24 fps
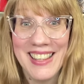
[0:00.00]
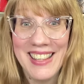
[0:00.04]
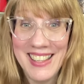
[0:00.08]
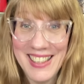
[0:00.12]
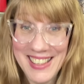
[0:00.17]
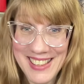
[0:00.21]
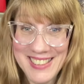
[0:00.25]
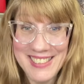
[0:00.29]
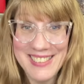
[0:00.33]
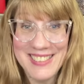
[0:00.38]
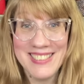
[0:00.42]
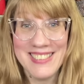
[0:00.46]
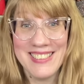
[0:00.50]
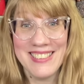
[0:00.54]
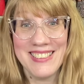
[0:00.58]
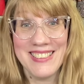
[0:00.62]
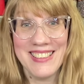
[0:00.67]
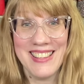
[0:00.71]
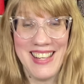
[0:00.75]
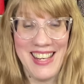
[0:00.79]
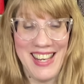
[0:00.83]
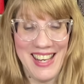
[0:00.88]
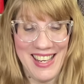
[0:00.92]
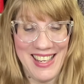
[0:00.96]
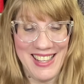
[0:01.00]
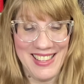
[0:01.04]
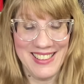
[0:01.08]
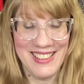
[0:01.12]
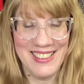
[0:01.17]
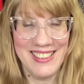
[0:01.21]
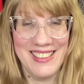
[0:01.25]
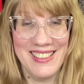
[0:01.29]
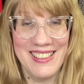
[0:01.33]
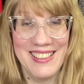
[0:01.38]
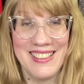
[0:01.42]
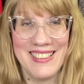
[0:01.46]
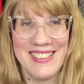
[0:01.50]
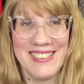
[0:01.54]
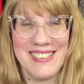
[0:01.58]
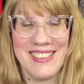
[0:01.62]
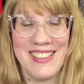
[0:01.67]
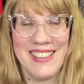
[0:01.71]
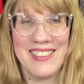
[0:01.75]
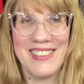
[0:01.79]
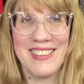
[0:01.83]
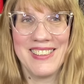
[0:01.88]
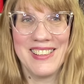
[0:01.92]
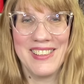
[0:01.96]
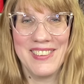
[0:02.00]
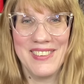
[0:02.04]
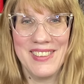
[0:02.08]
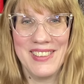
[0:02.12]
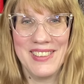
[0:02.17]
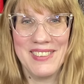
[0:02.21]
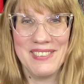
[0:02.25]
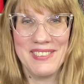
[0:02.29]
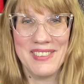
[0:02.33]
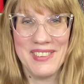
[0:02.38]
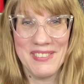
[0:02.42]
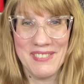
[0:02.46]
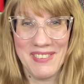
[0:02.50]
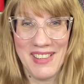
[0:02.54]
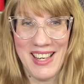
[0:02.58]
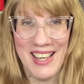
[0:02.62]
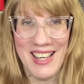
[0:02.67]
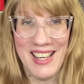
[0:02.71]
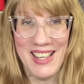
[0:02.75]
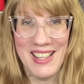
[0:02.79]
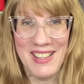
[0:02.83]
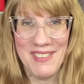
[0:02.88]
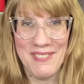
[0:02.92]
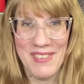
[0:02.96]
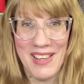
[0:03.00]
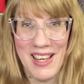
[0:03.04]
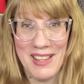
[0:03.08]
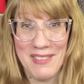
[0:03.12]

Easter candles are going to arrive